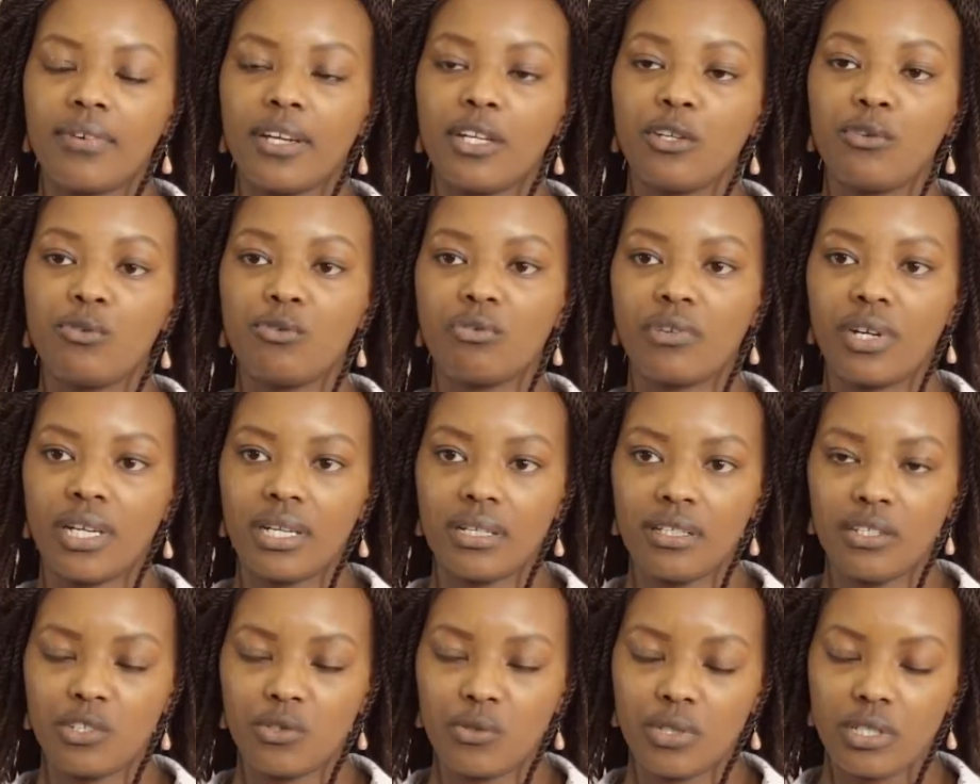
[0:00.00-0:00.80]
I do run
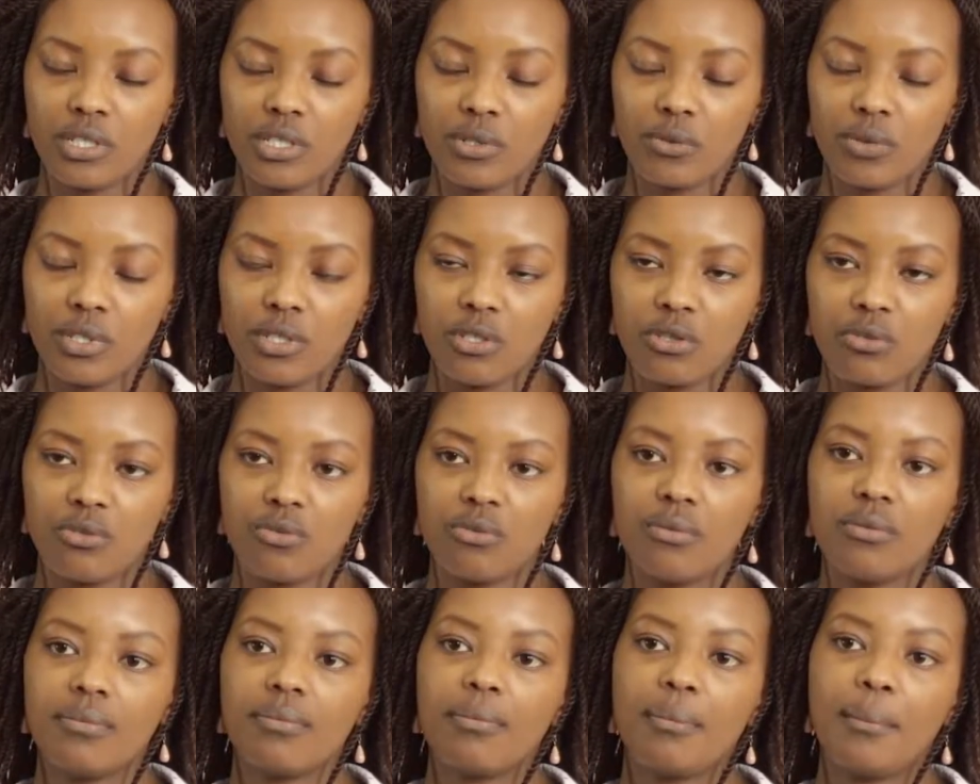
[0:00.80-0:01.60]
in
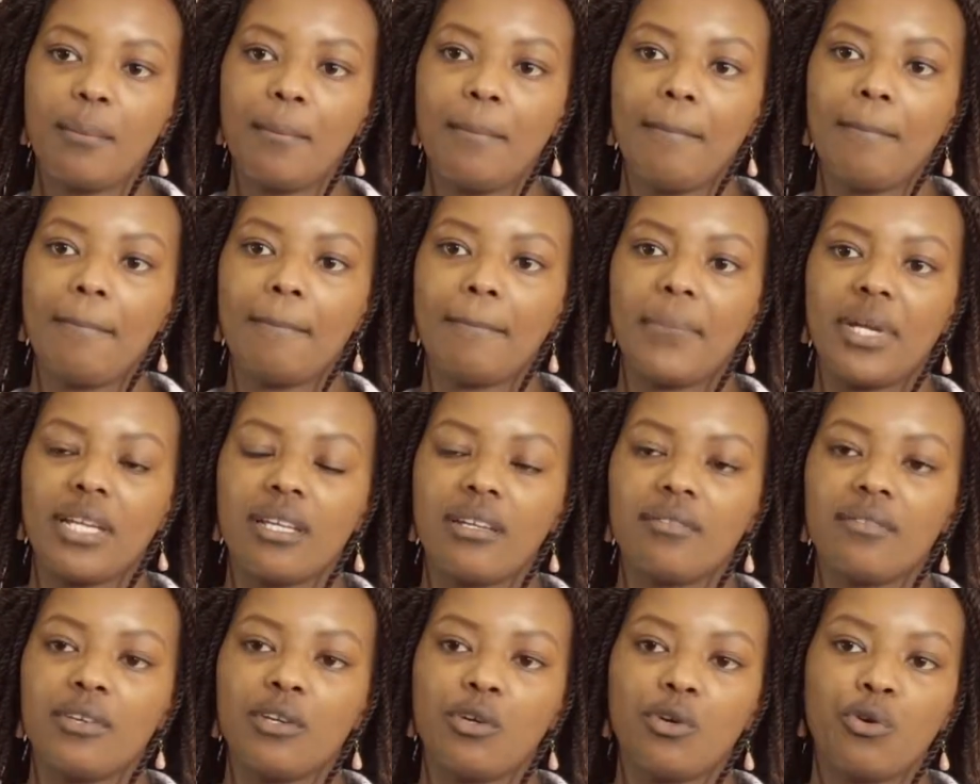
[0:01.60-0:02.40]
2022, but
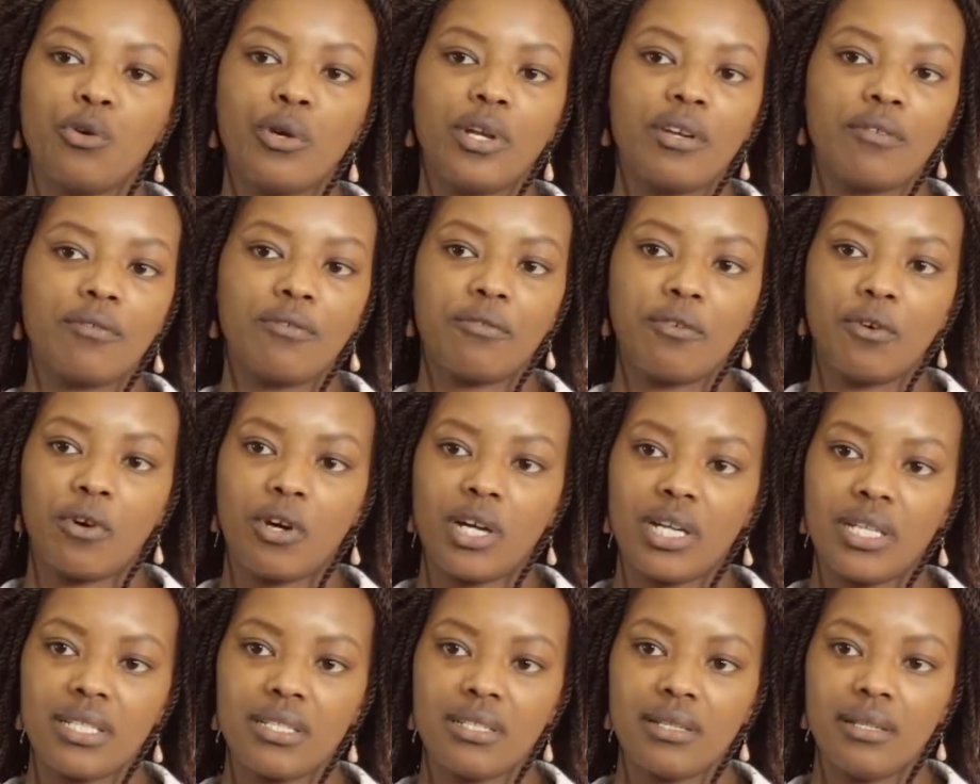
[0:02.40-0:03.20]
even going
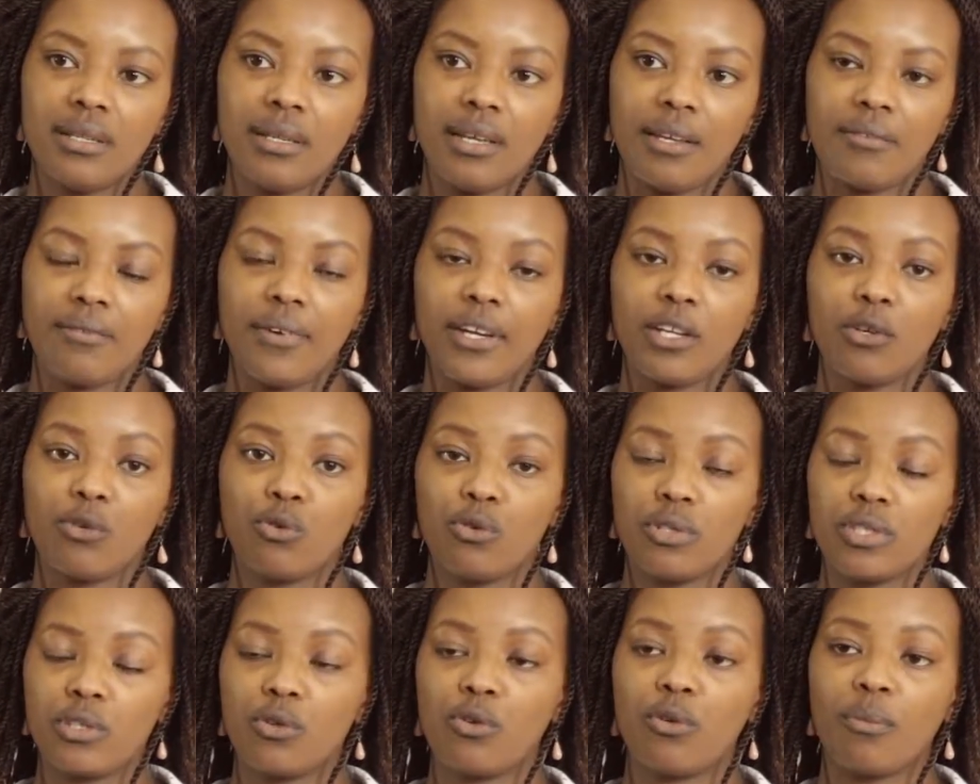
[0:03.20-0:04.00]
forward, if I
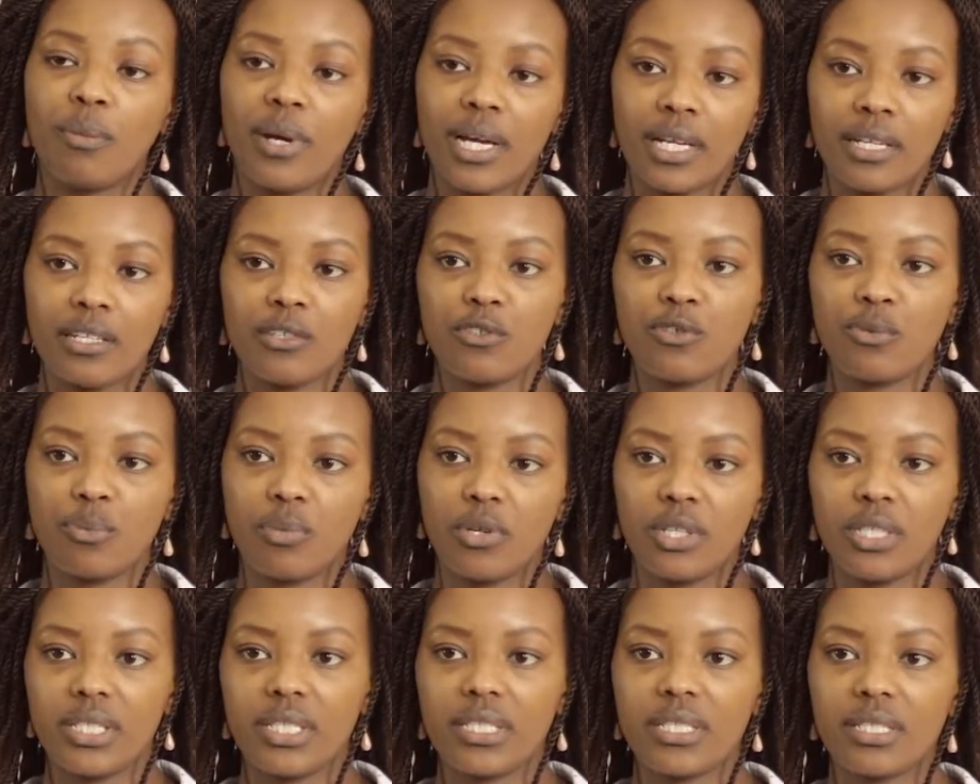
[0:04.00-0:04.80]
don't go back into
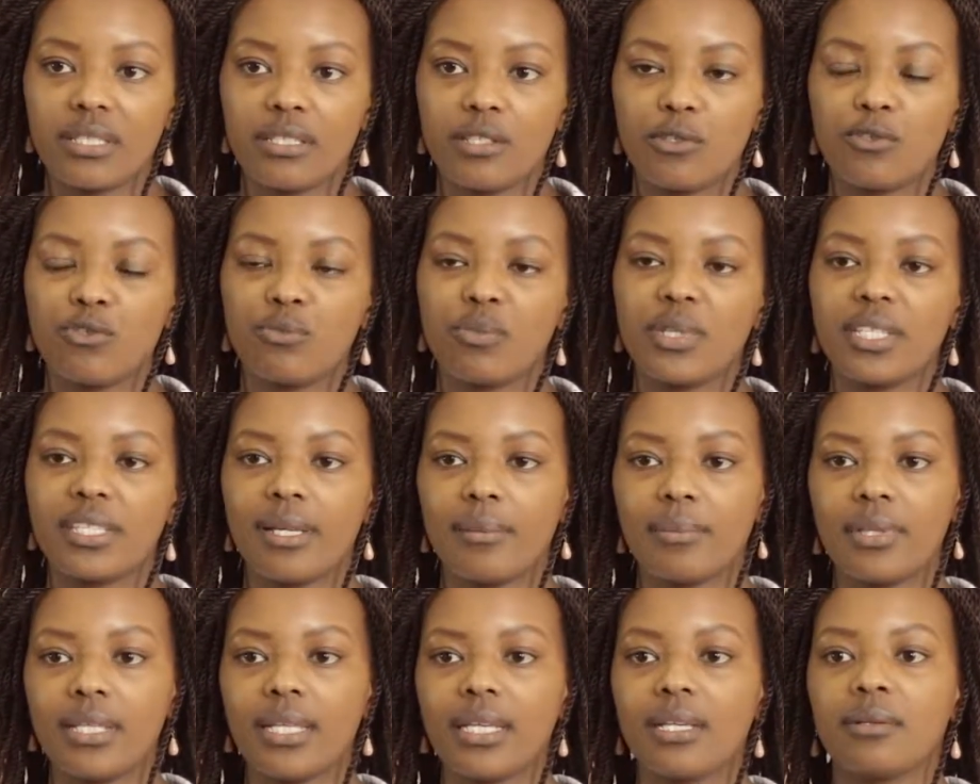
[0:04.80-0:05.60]
politics, it would be
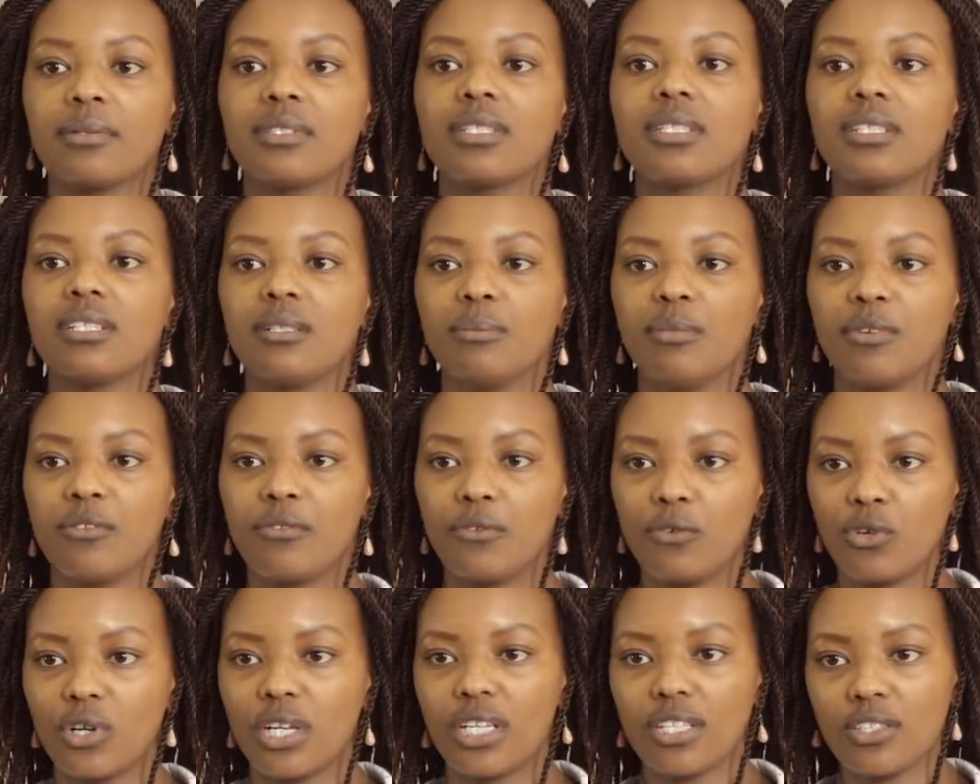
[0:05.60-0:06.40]
something that I'd still be
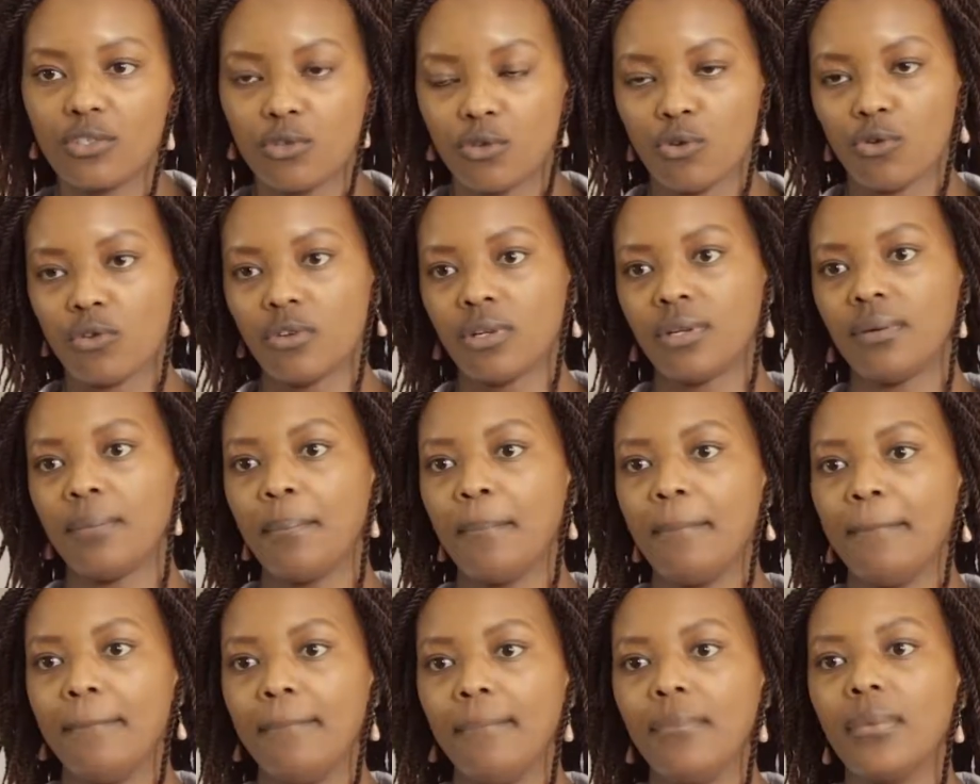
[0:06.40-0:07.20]
focused on
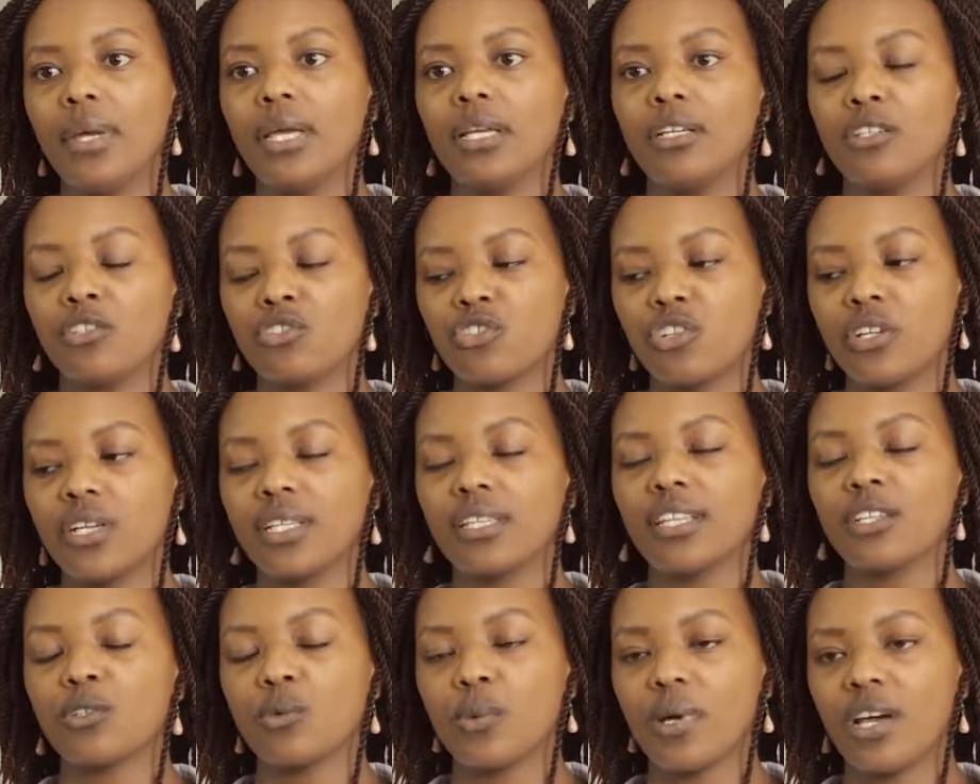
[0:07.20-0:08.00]
ensuring
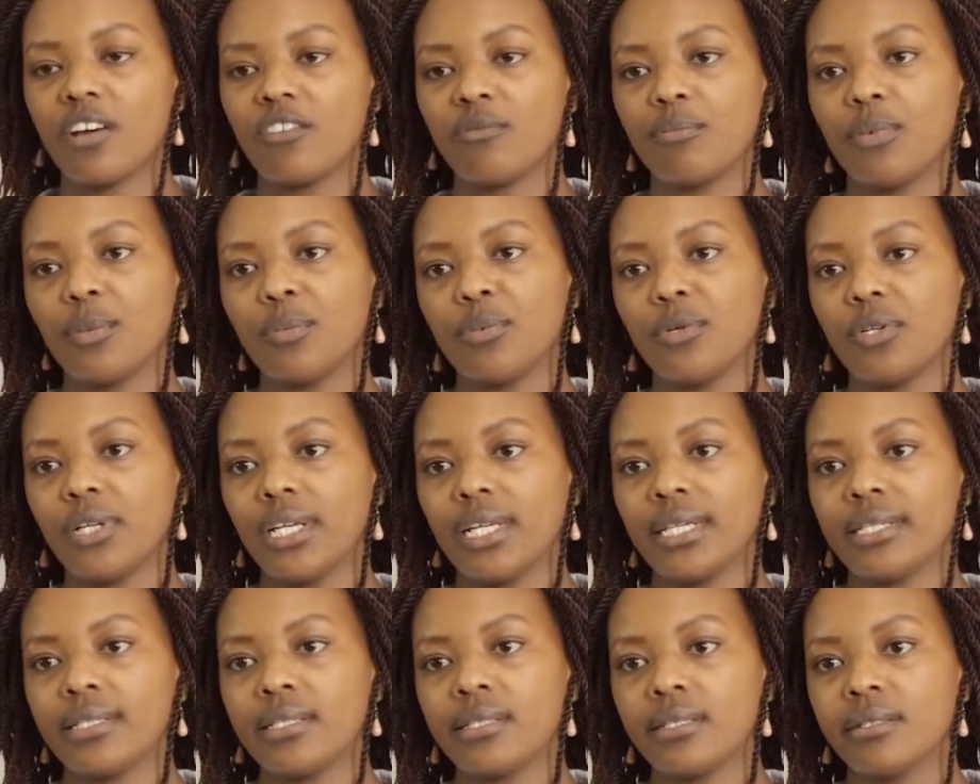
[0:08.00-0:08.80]
that we have
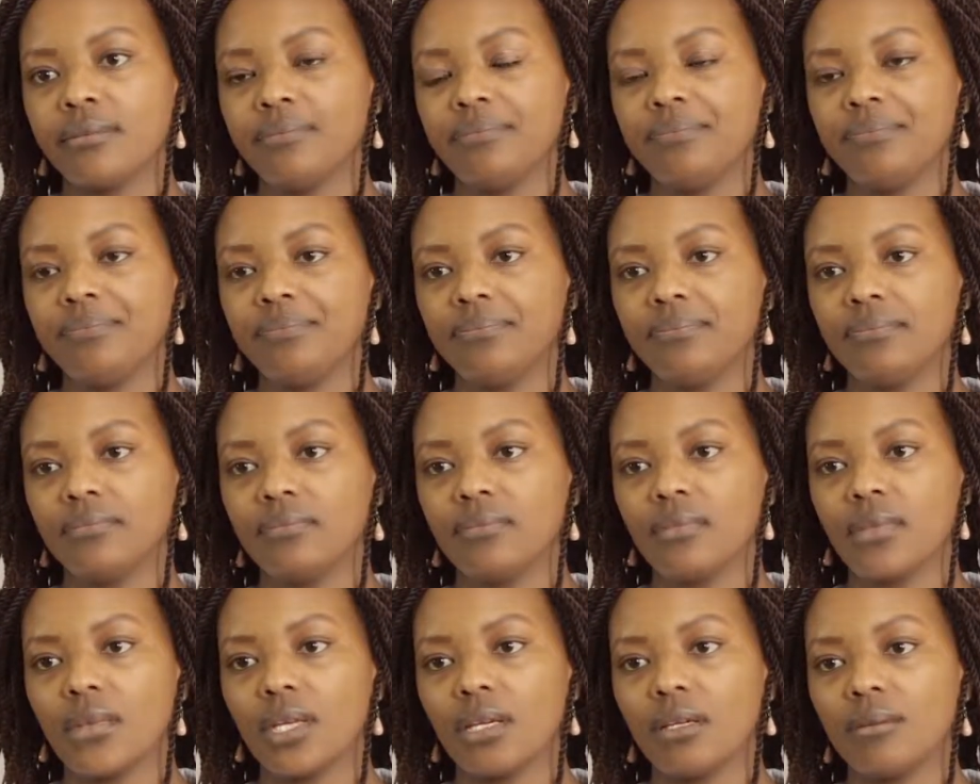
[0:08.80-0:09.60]
people-led
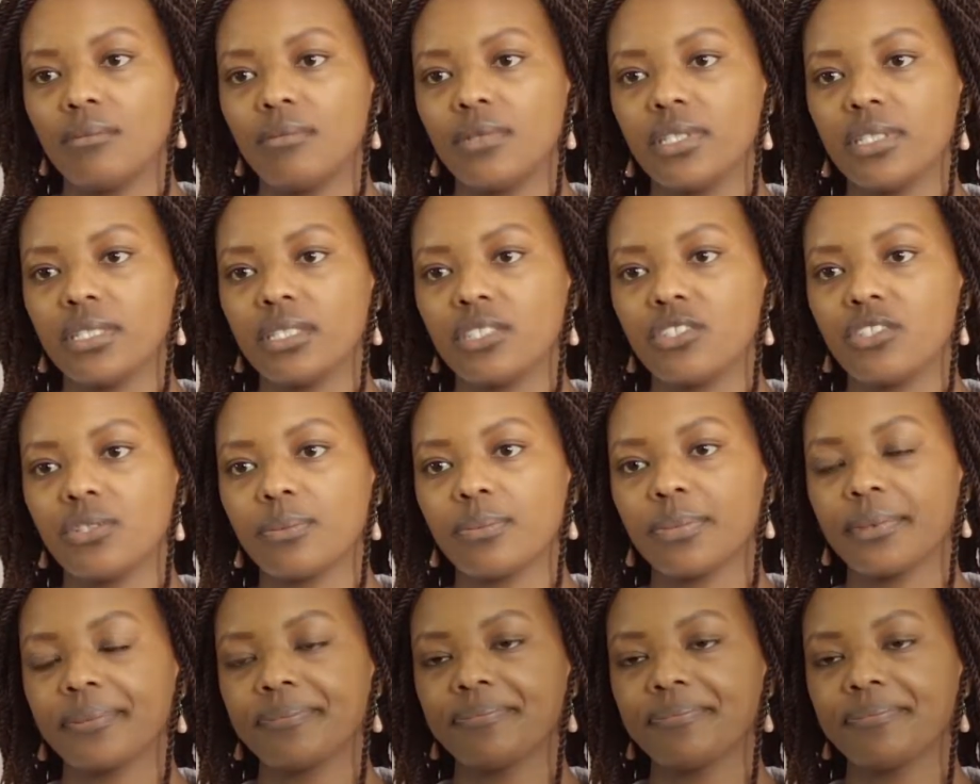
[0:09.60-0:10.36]
leadership.